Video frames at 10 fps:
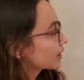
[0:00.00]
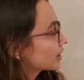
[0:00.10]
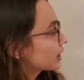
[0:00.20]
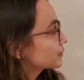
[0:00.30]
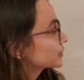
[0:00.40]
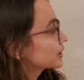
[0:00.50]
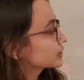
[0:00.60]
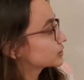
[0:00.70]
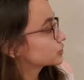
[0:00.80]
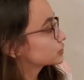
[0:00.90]
I would like
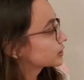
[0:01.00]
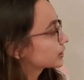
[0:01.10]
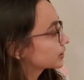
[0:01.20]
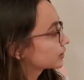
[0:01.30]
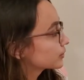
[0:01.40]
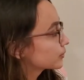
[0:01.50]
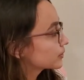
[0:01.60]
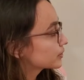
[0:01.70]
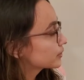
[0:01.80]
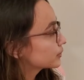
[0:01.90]
to share with
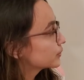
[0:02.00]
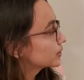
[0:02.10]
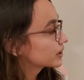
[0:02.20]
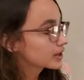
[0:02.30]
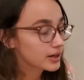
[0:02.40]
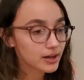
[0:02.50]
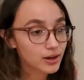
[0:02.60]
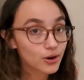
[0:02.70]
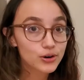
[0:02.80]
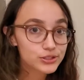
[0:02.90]
you
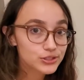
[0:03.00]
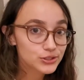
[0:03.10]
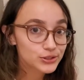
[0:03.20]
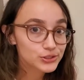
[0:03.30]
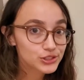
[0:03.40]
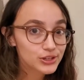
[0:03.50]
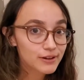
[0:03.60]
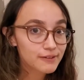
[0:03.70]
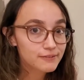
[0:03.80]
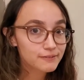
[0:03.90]
our search
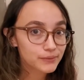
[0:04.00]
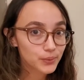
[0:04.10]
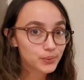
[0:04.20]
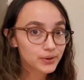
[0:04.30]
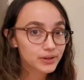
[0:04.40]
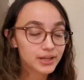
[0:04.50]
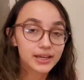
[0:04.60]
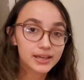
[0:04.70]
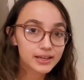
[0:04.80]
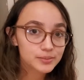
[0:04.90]
for a
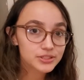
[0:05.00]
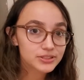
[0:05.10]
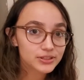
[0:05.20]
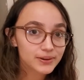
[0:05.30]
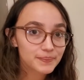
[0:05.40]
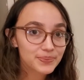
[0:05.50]
hamster.